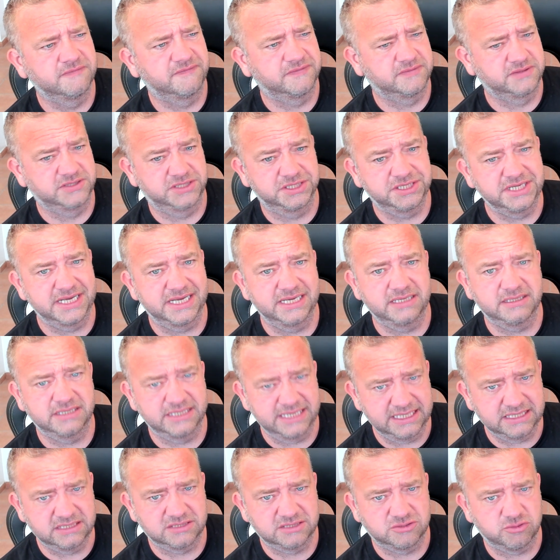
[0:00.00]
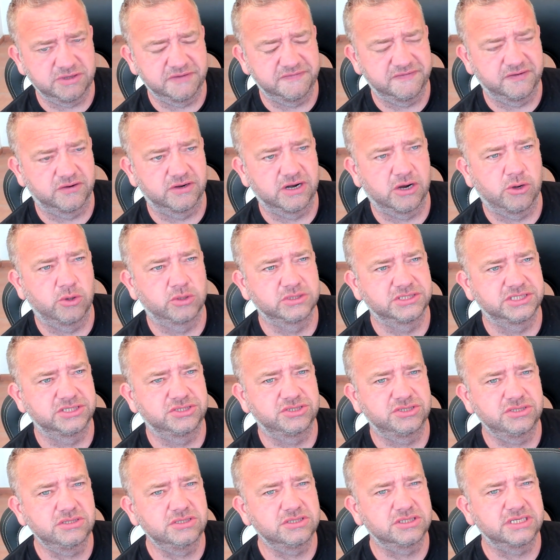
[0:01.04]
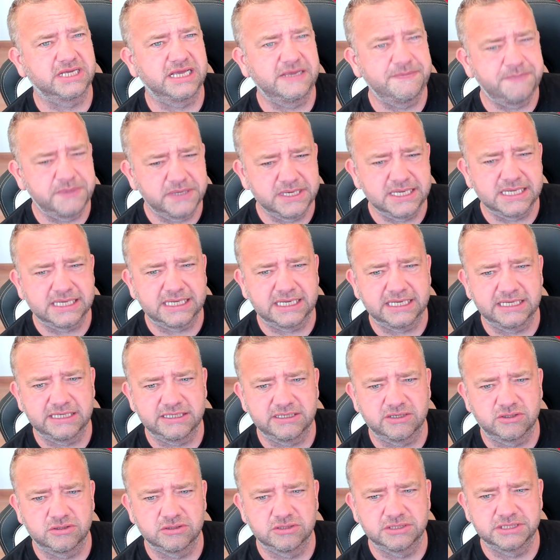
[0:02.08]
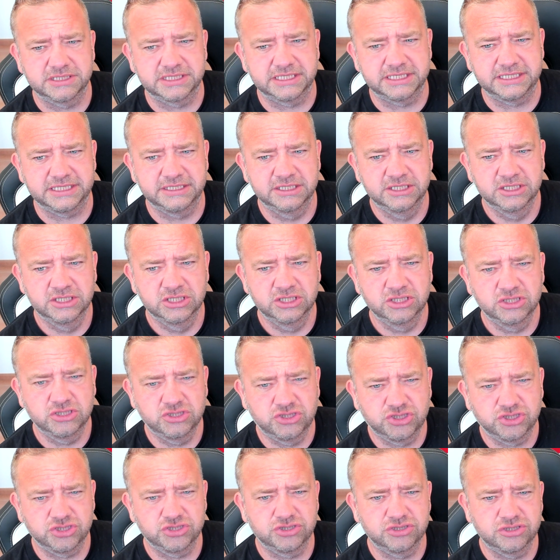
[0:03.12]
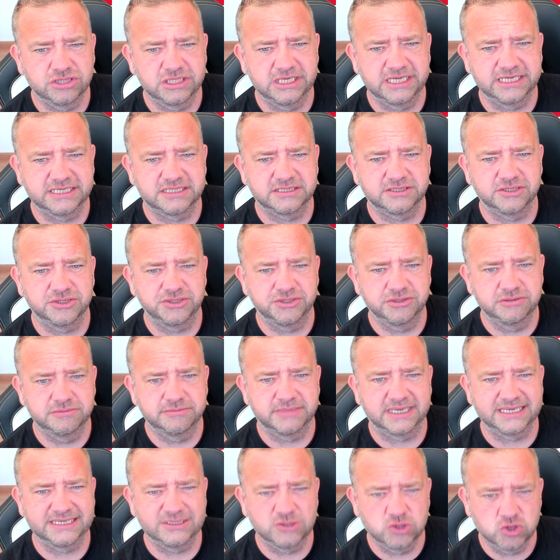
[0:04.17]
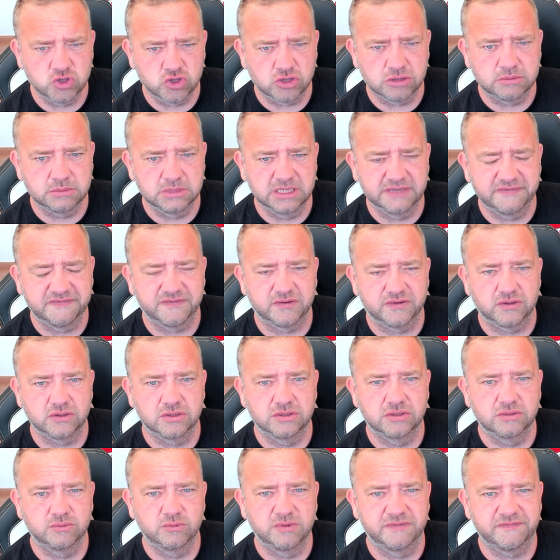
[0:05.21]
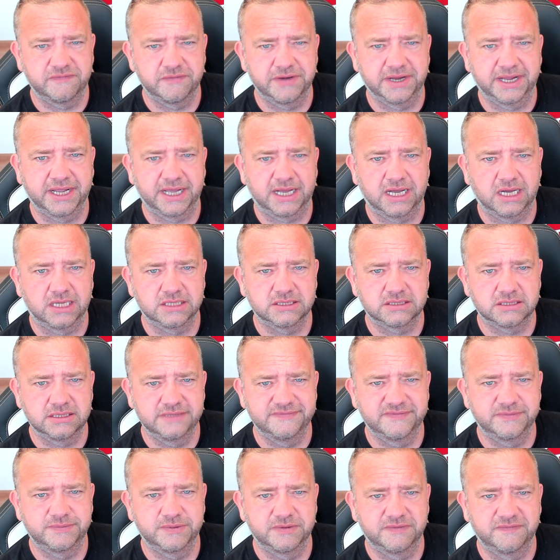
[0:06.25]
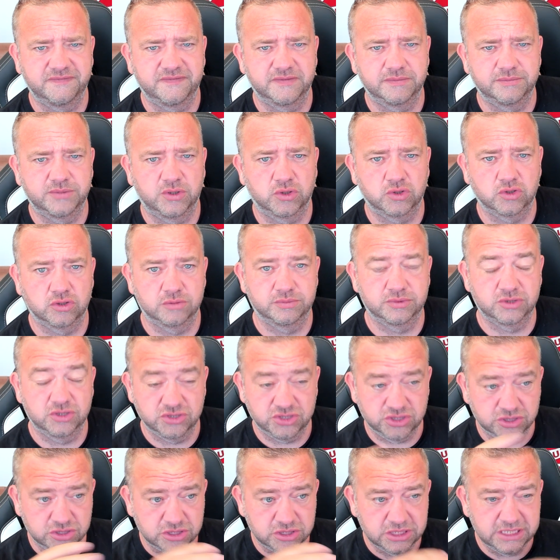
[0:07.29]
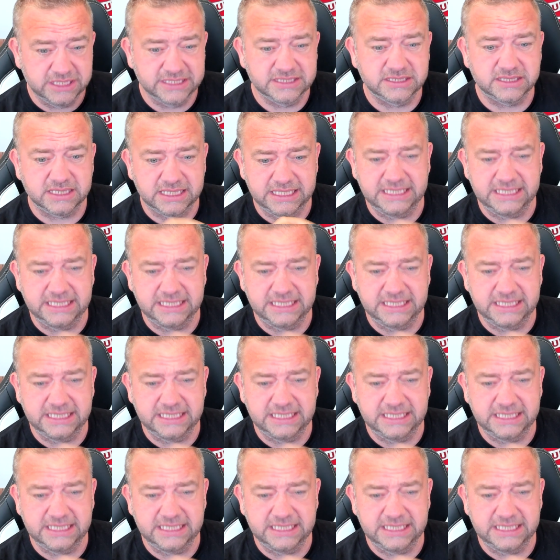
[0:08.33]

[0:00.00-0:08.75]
today, the next 24 hours, is just keep an eye on the journalist that you might normally follow with regards Liverpool Football Club. The journalist,